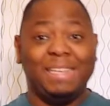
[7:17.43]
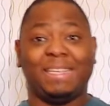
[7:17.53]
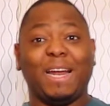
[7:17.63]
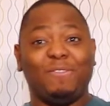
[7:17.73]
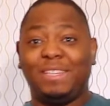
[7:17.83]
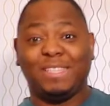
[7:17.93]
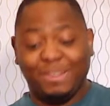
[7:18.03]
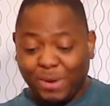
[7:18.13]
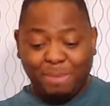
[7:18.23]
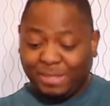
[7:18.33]
inside of
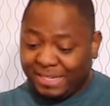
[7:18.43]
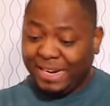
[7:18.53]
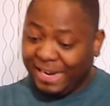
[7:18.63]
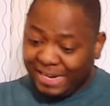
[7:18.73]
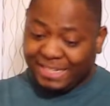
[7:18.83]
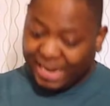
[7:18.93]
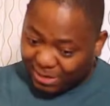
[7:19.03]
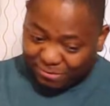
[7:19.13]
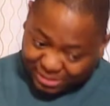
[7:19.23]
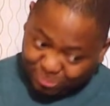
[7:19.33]

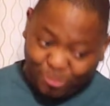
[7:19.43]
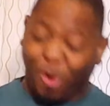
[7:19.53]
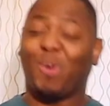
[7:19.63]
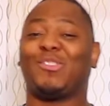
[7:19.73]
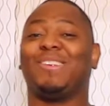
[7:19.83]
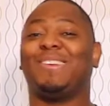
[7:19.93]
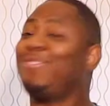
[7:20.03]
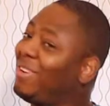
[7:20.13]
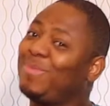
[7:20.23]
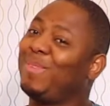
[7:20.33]
this box,
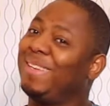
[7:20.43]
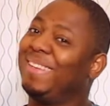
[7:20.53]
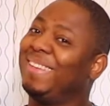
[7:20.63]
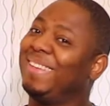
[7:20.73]
trust me,